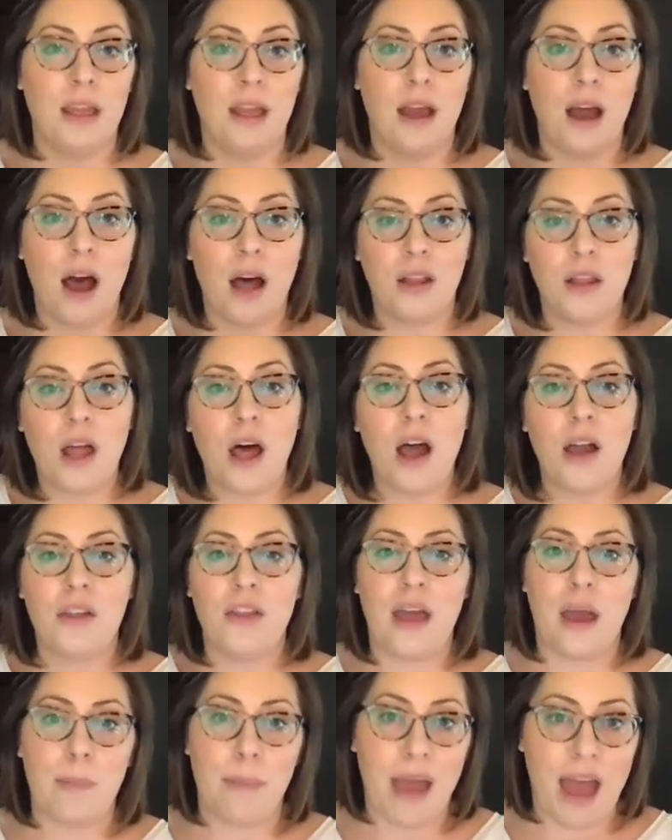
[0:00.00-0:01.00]
Along
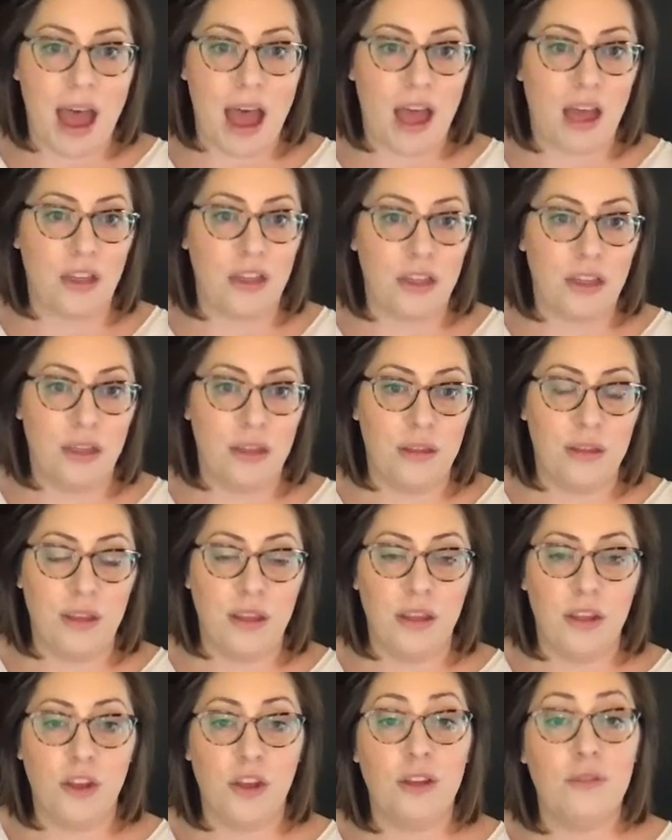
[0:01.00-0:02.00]
that path,
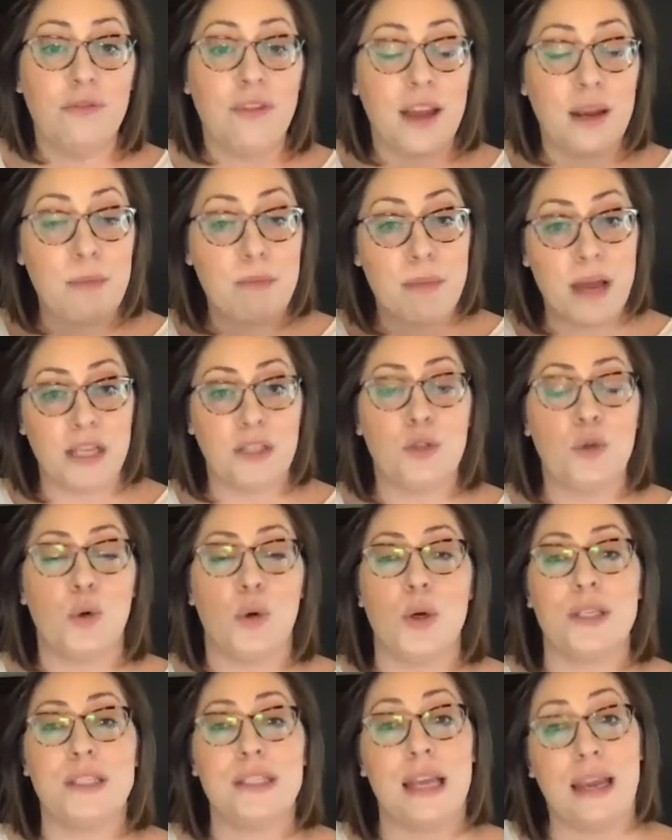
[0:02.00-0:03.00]
you can find
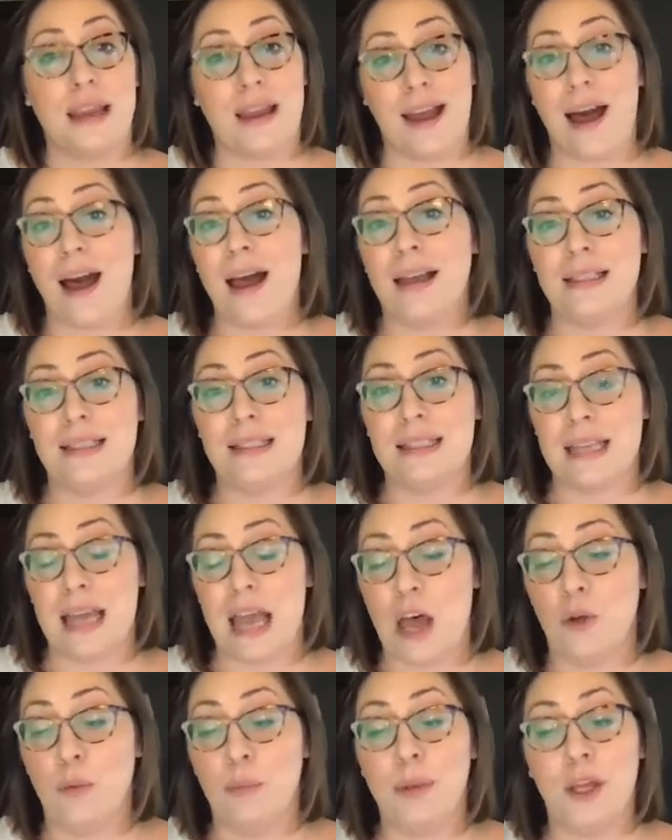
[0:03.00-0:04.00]
mentors and guides to
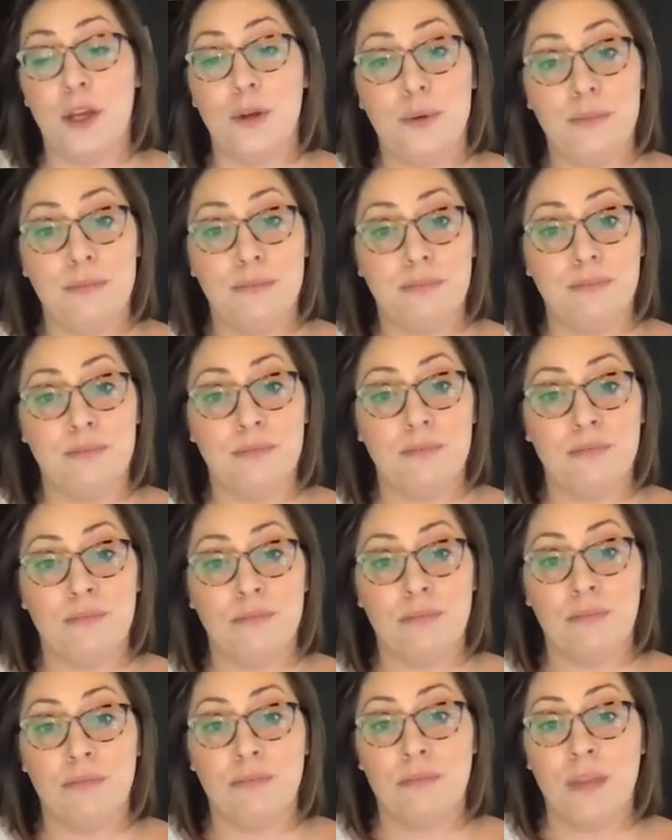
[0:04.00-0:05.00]
help you.
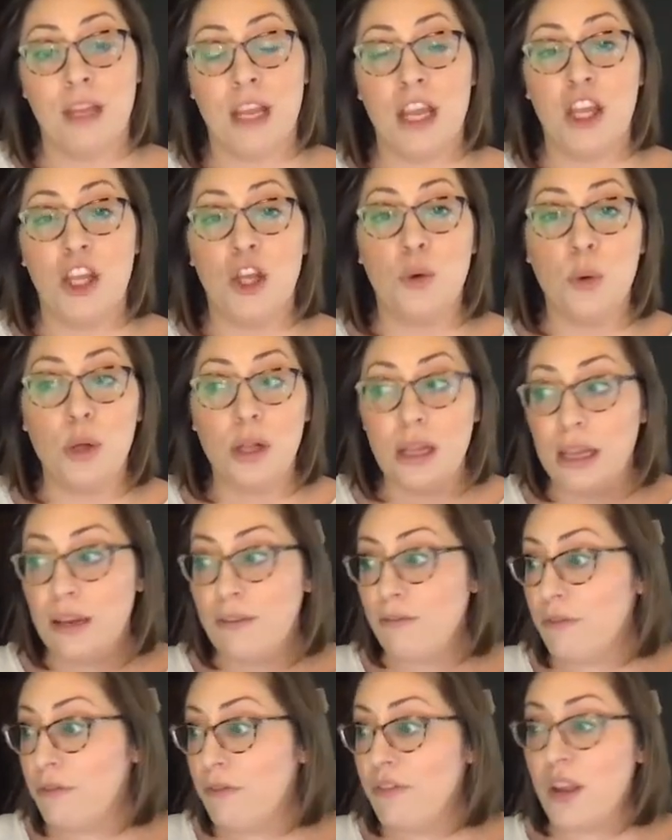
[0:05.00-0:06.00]
You will
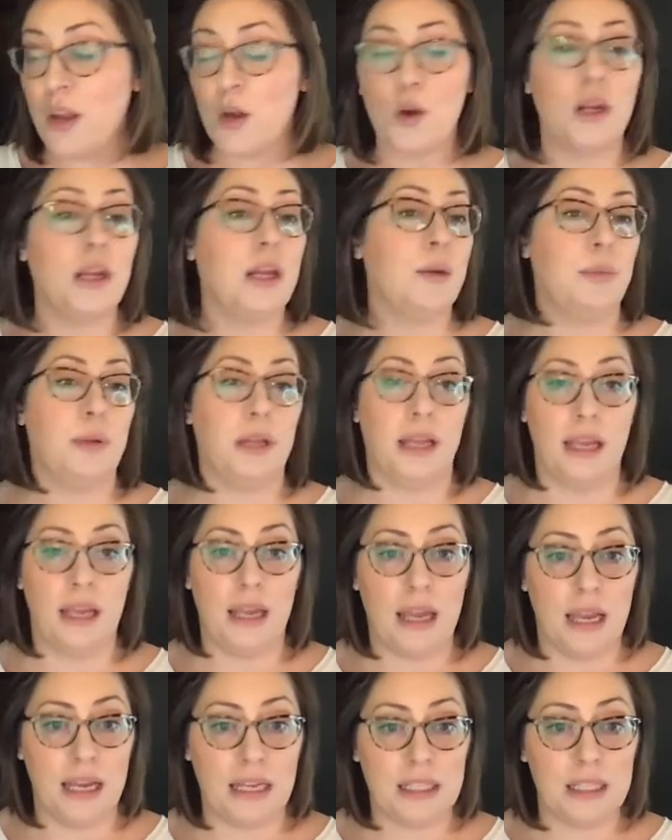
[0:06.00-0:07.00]
invariably
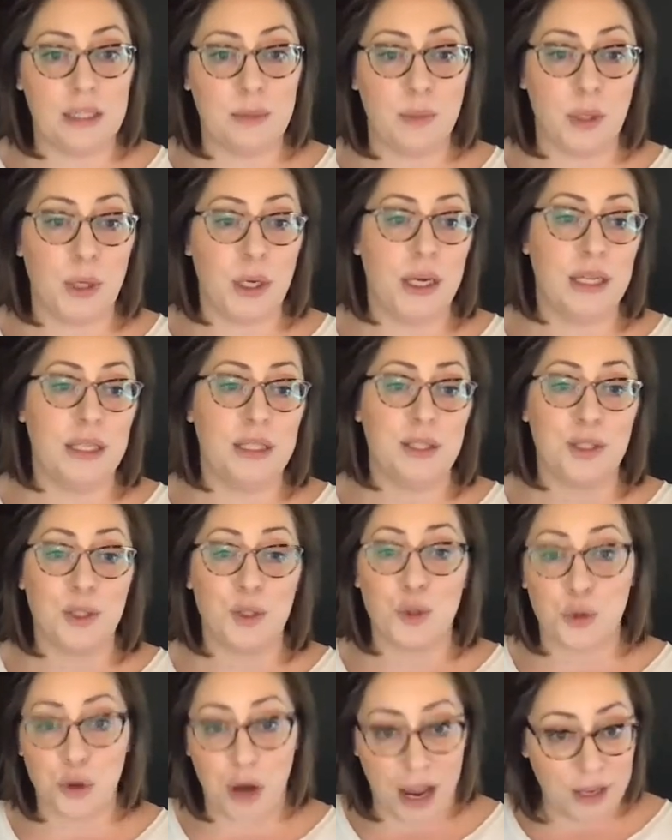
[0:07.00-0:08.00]
experience
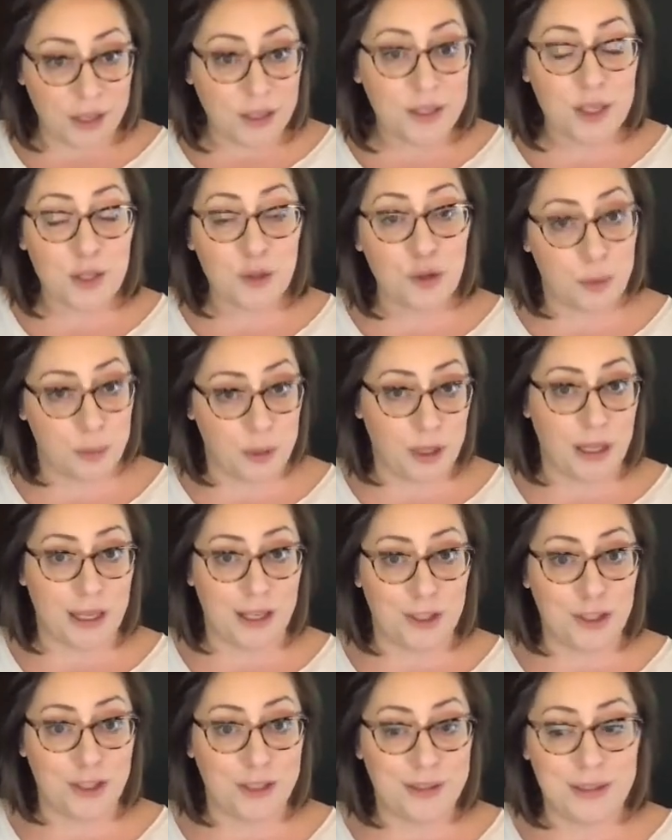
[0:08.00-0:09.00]
trials and
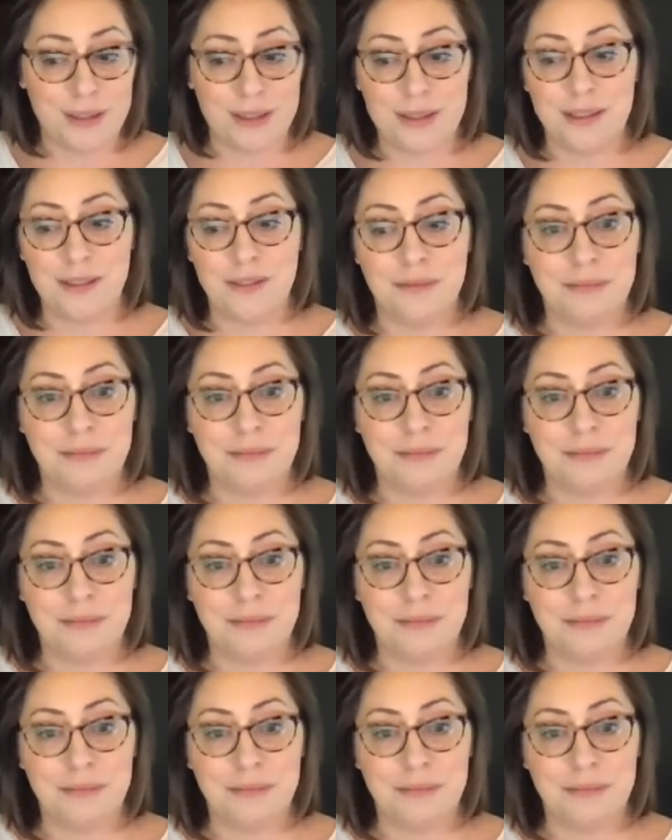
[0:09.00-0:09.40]
tribulations.